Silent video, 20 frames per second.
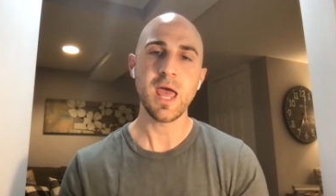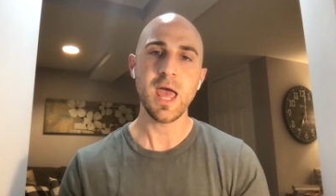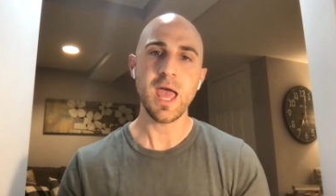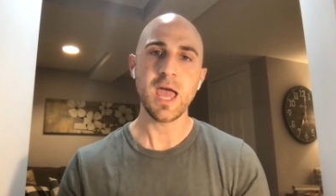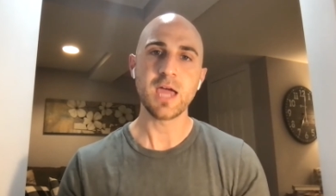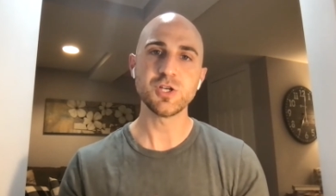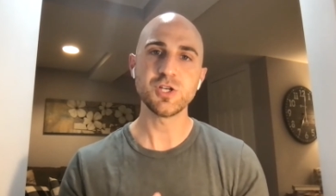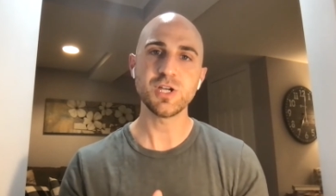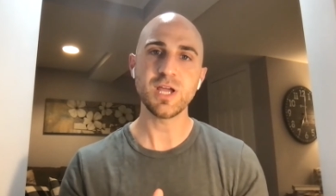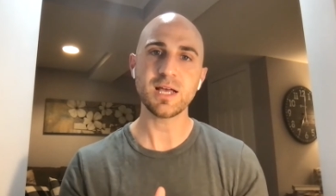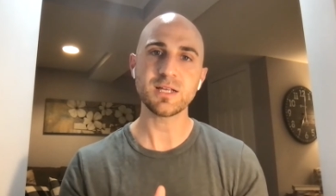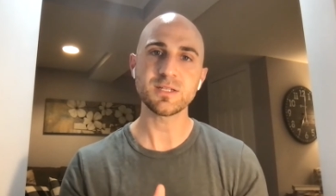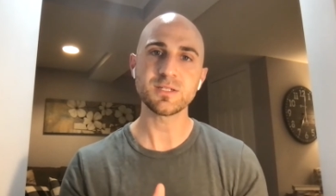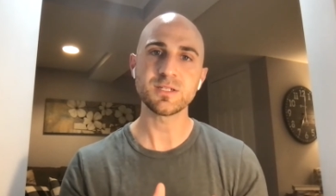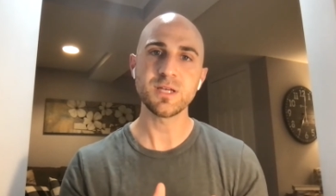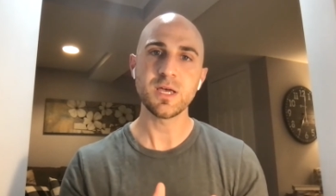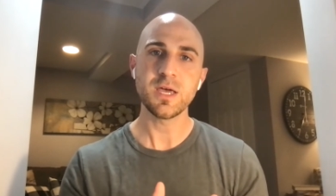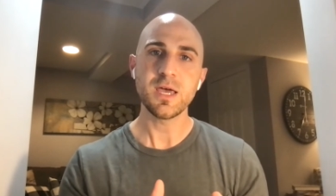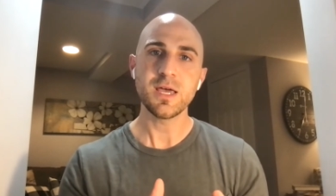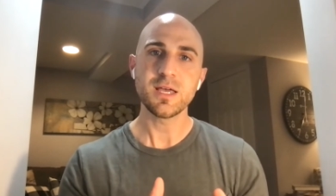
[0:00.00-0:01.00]
And she
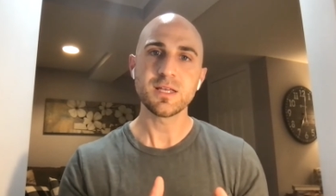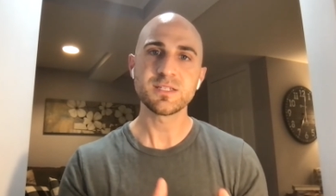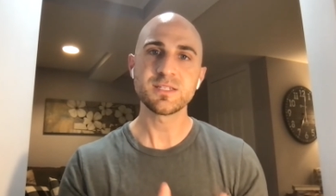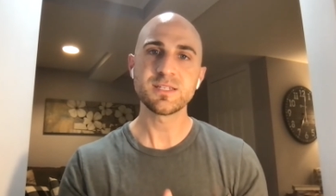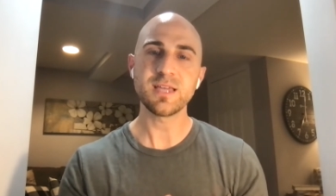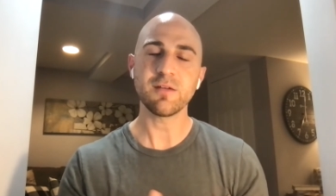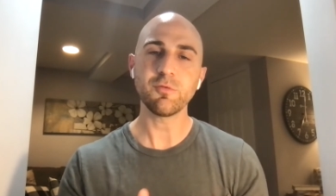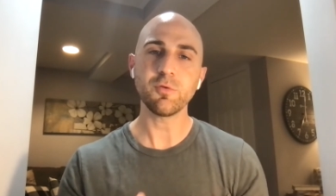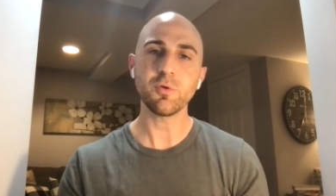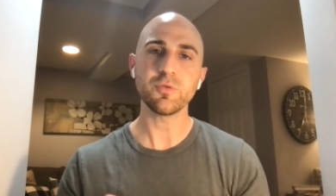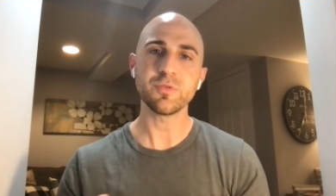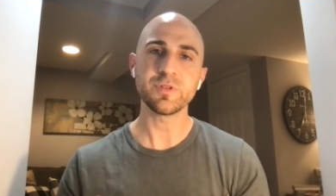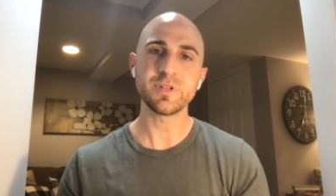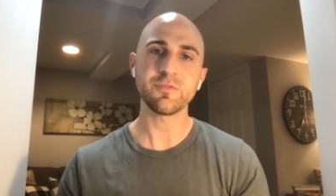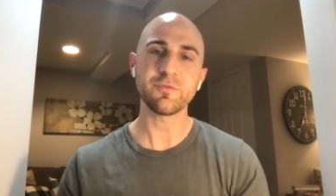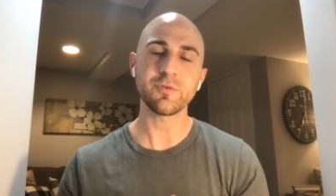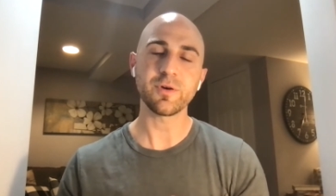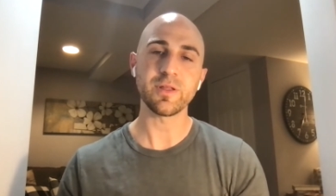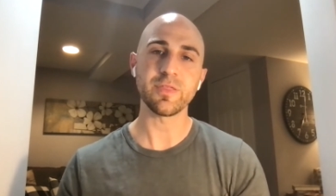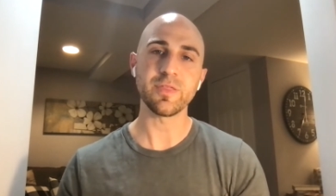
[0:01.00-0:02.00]
has several
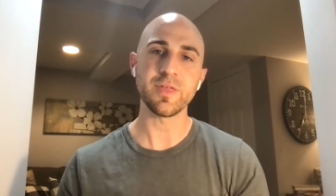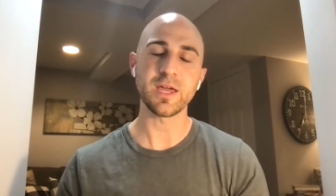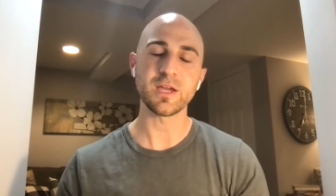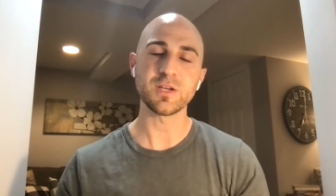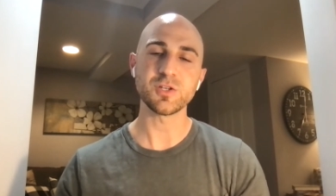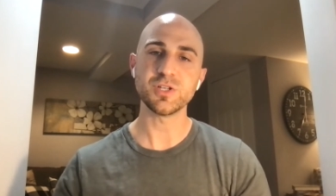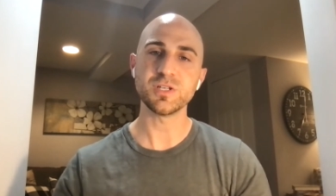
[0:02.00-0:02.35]
different things.